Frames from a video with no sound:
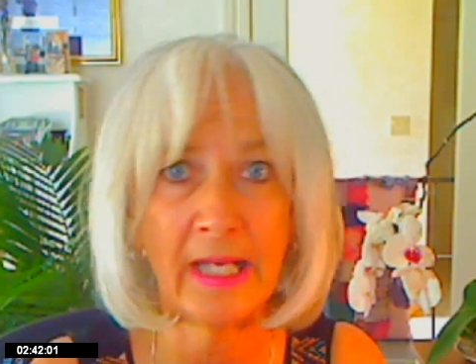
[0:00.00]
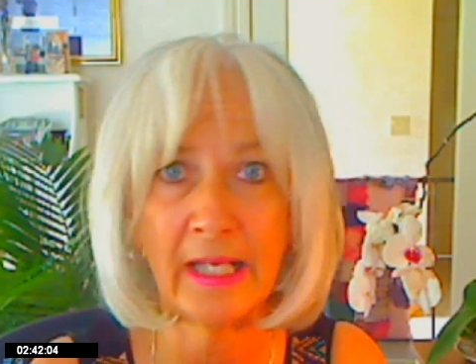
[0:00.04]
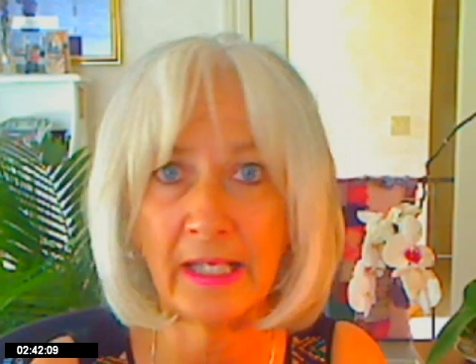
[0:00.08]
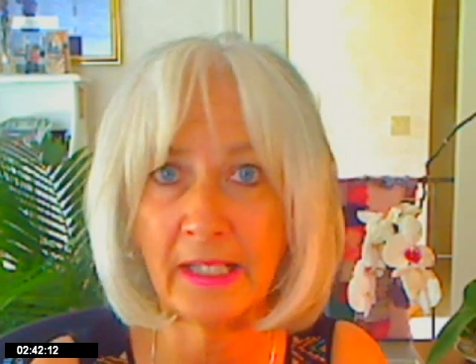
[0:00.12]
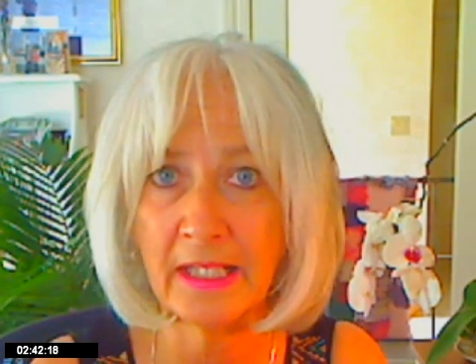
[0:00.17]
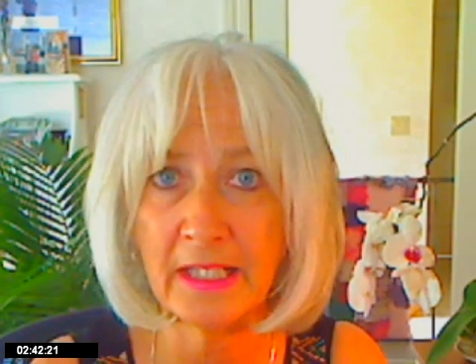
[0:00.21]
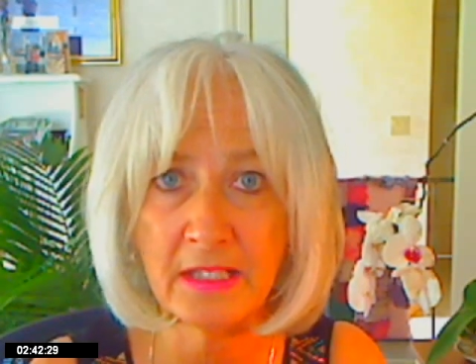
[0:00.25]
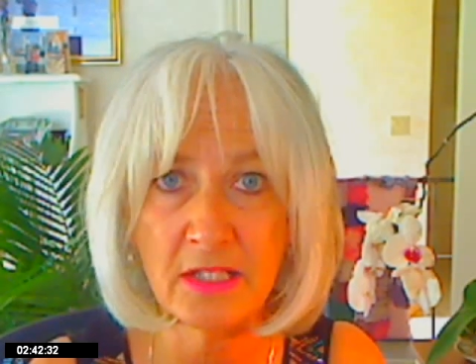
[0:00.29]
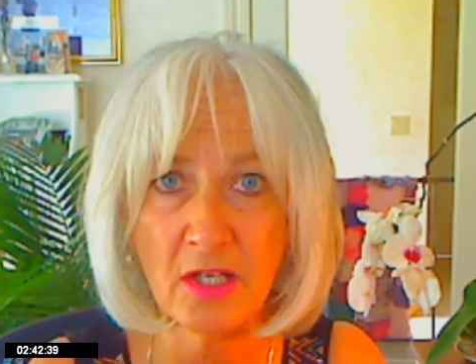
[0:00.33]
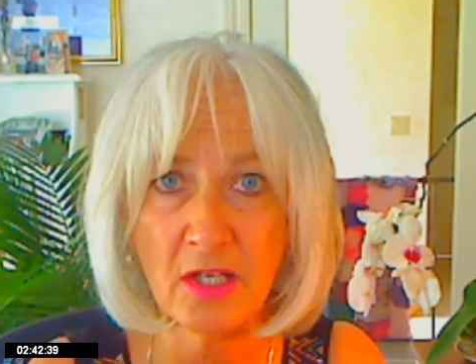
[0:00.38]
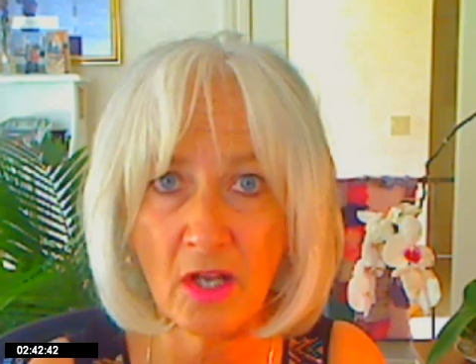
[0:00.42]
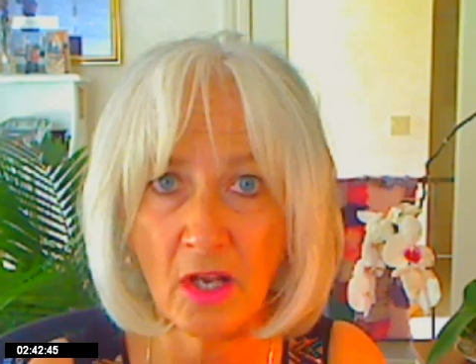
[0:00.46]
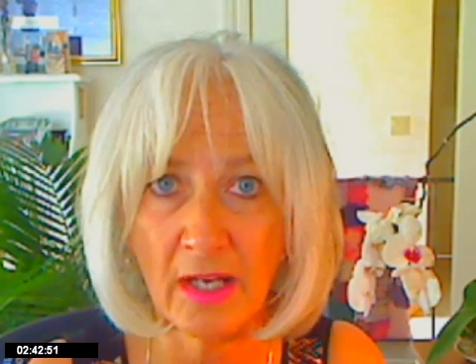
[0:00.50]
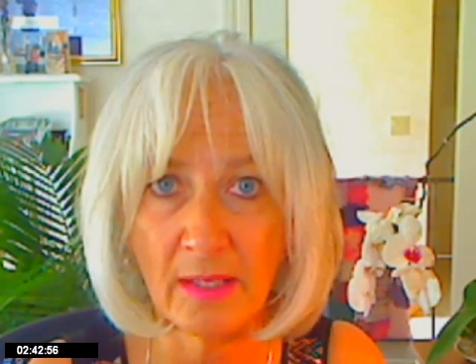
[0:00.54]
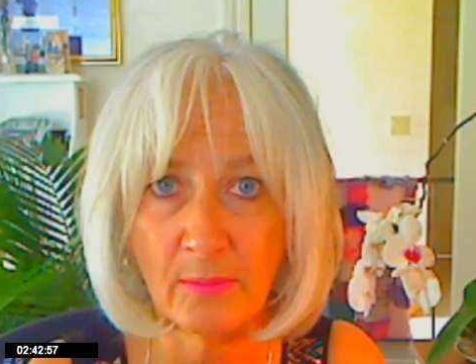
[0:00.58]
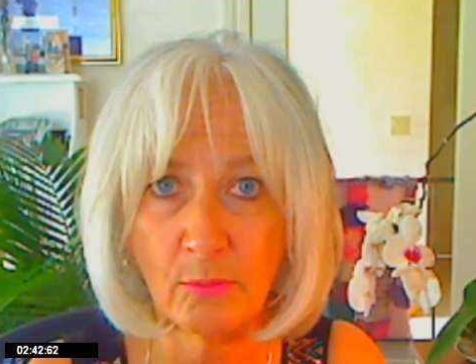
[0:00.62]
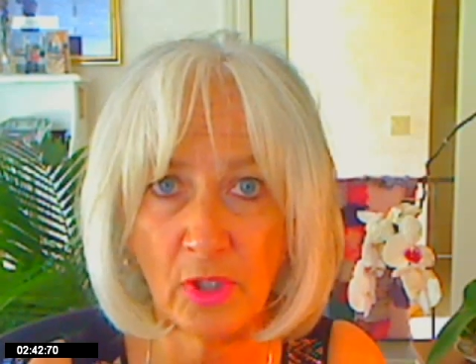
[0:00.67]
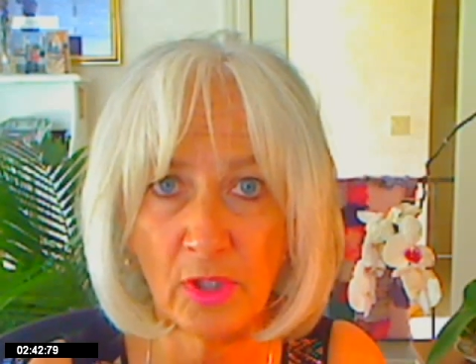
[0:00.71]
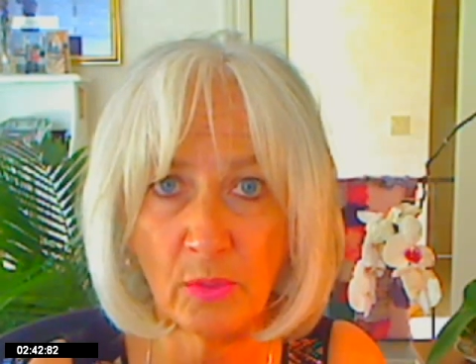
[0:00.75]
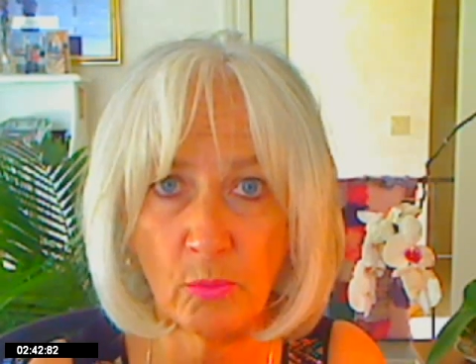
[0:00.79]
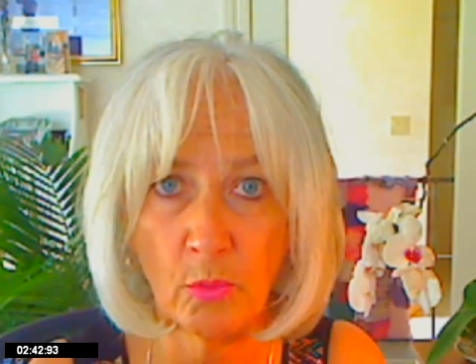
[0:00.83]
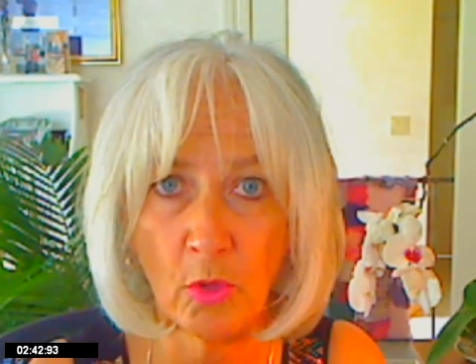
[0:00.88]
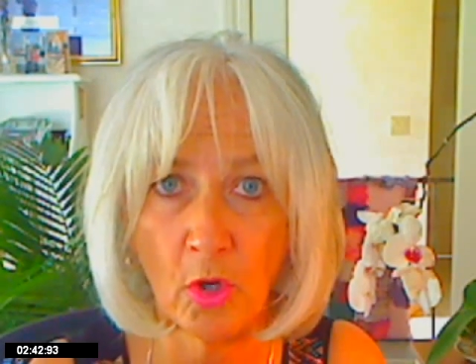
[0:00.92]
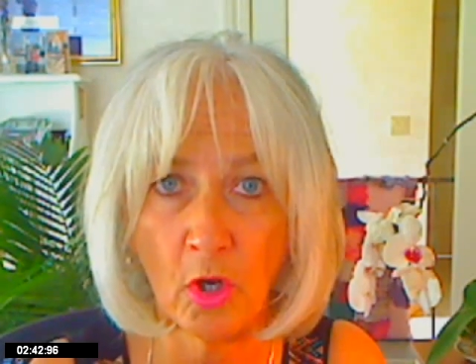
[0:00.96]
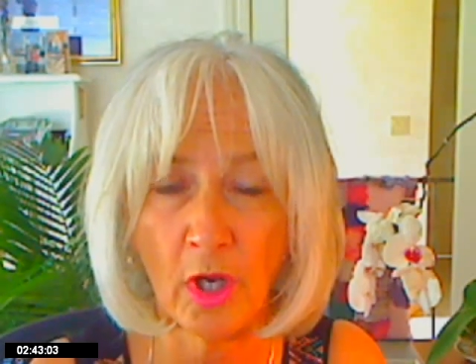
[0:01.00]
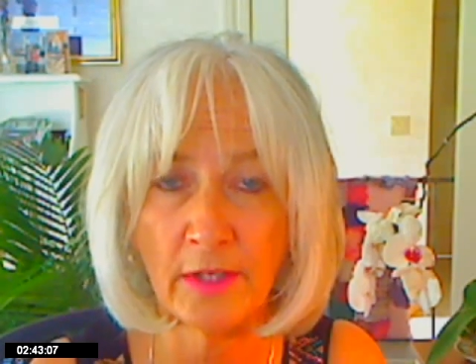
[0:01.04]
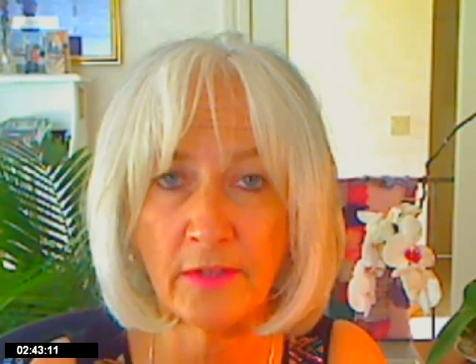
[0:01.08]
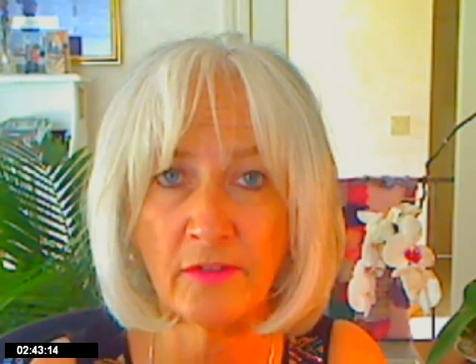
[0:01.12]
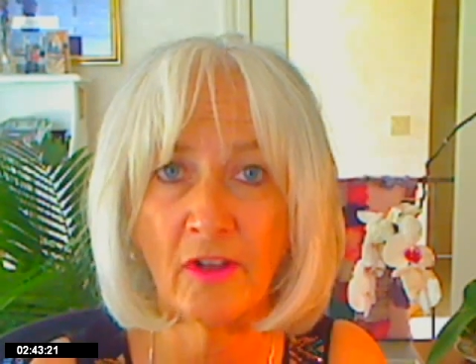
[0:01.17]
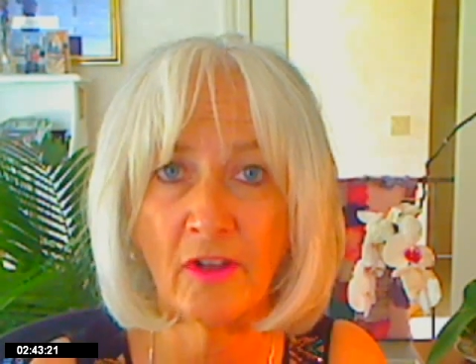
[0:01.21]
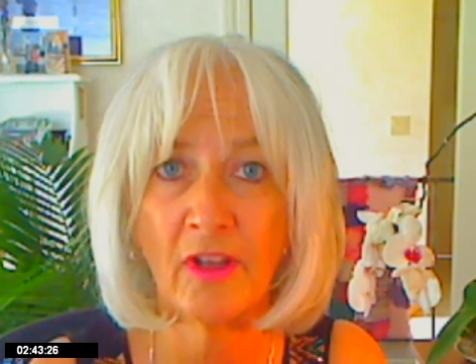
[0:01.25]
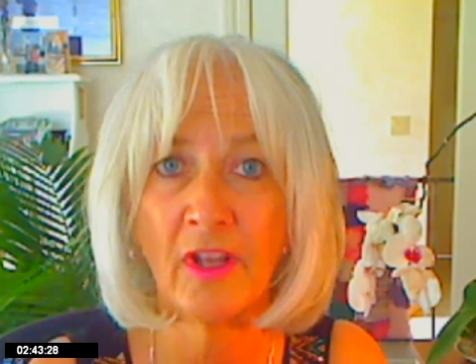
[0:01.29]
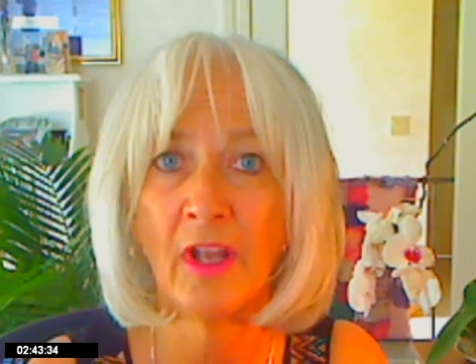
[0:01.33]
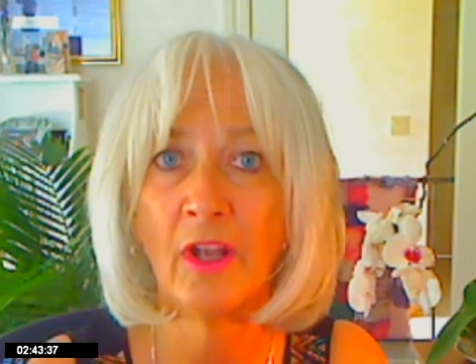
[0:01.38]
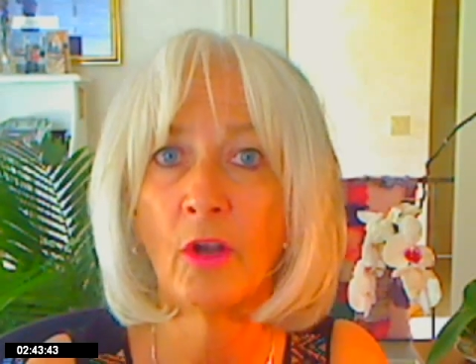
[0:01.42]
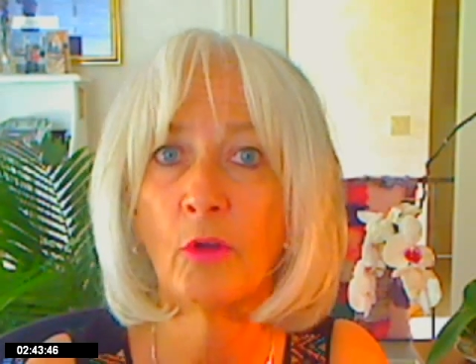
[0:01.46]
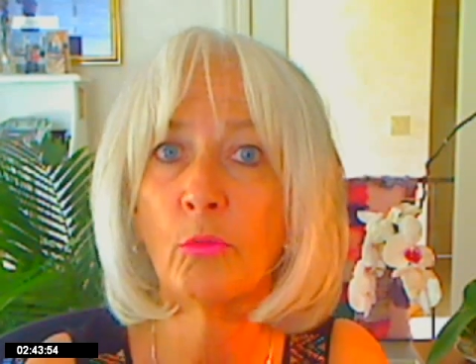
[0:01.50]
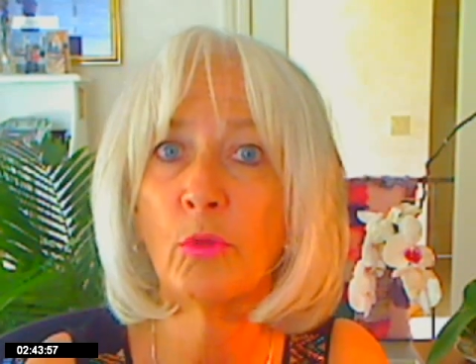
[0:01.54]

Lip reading: anytime we want,